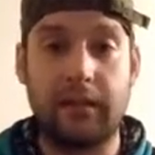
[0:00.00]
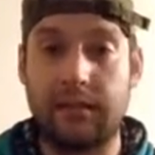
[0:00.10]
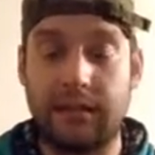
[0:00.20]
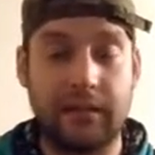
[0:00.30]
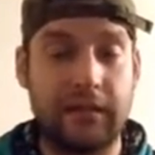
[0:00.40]

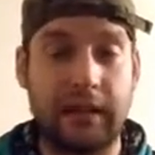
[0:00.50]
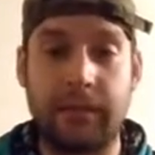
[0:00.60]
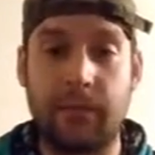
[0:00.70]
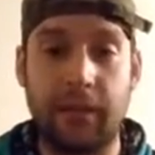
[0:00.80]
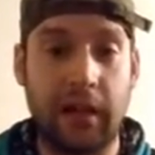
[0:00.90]
This is not
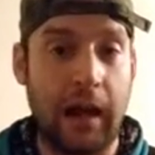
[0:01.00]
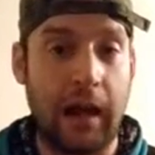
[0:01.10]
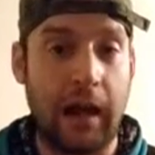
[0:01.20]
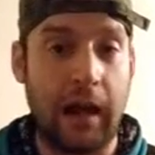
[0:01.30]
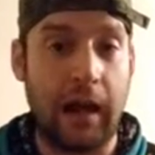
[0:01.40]
something I
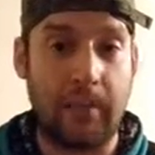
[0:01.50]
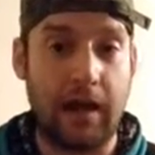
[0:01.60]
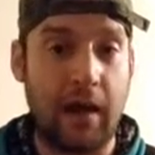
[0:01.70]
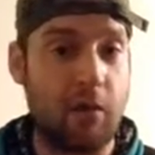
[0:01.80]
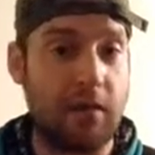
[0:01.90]
would lie
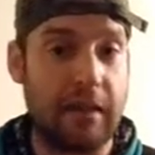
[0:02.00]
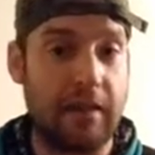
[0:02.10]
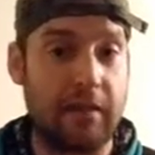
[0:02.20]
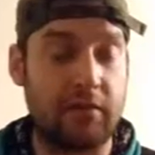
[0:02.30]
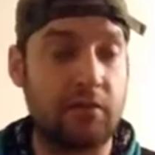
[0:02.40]
about or
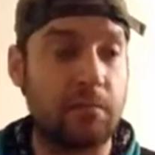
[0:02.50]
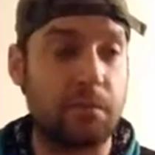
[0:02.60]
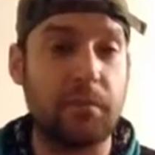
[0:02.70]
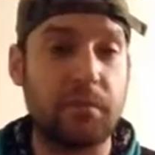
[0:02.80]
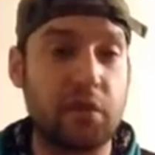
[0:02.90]
even
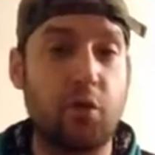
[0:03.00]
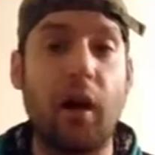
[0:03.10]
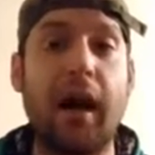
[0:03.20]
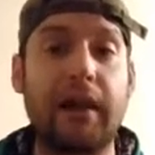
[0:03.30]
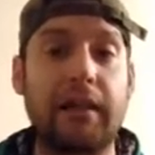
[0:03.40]

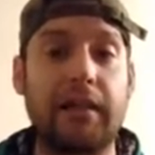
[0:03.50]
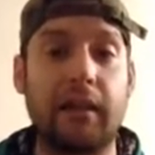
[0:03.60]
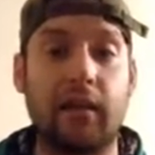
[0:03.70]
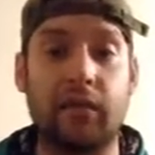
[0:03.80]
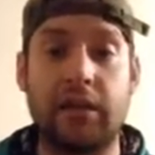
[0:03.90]
try to
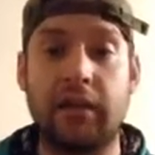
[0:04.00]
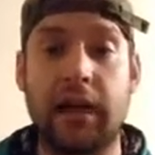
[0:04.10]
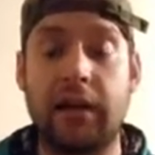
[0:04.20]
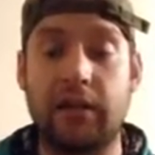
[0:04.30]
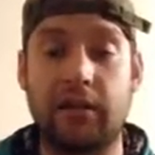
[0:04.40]
delve
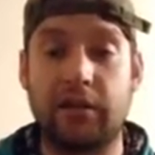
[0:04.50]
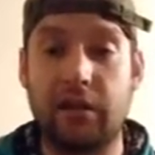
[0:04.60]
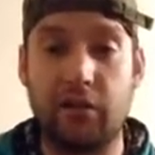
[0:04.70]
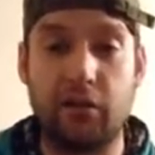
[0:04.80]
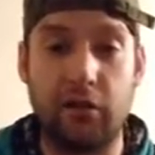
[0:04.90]
and
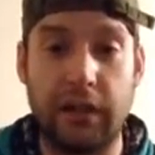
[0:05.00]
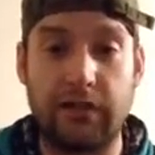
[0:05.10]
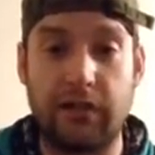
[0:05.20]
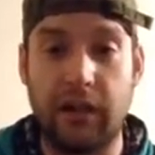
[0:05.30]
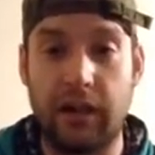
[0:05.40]
steer you
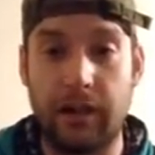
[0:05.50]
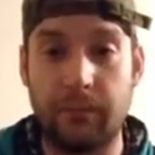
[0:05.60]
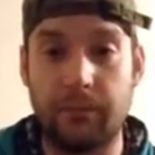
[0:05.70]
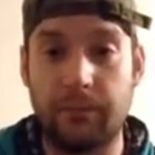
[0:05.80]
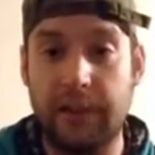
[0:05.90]

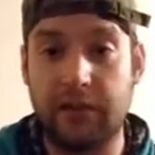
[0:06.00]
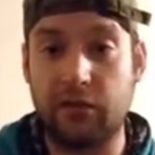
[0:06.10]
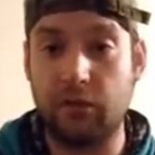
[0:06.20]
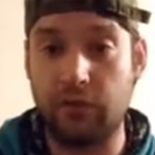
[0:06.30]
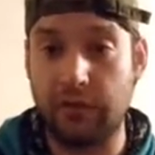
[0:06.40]

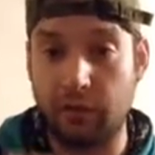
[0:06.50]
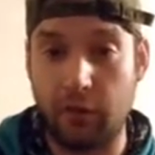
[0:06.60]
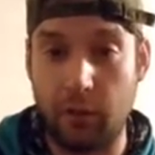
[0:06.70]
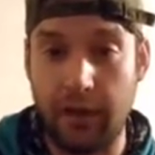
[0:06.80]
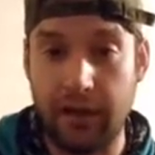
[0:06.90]
into the
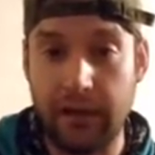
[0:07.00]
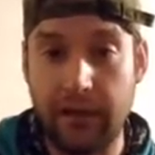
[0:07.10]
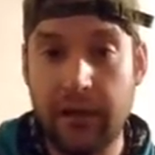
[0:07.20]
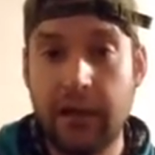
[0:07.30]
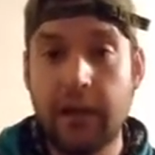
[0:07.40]
wrong way.
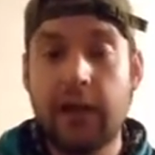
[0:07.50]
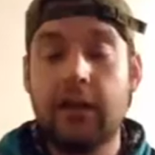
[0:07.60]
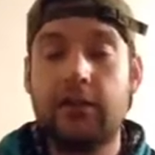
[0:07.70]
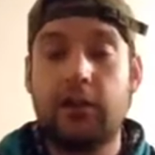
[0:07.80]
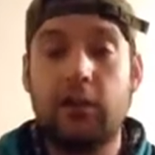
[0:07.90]

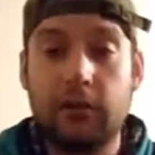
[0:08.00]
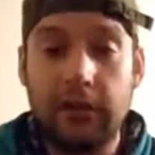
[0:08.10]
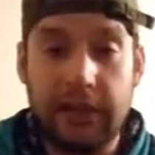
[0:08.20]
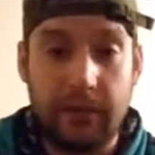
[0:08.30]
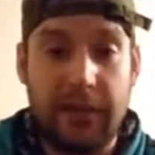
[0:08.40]
So
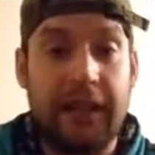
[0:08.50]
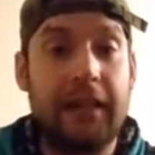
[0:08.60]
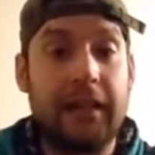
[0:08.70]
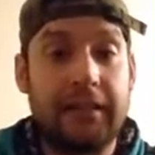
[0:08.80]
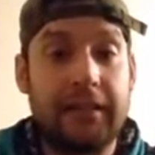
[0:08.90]
the
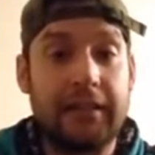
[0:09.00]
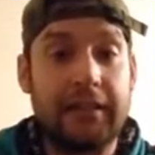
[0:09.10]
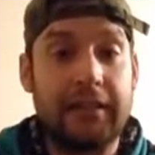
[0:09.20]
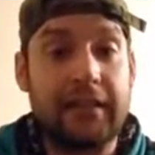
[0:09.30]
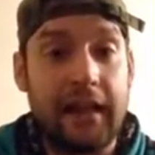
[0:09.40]
beginning is near,
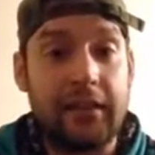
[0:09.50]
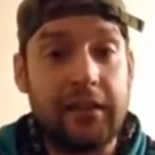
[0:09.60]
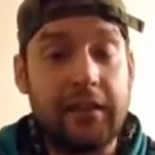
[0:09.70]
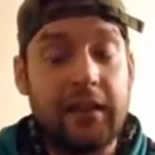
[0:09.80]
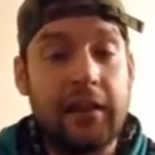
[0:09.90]
exactly.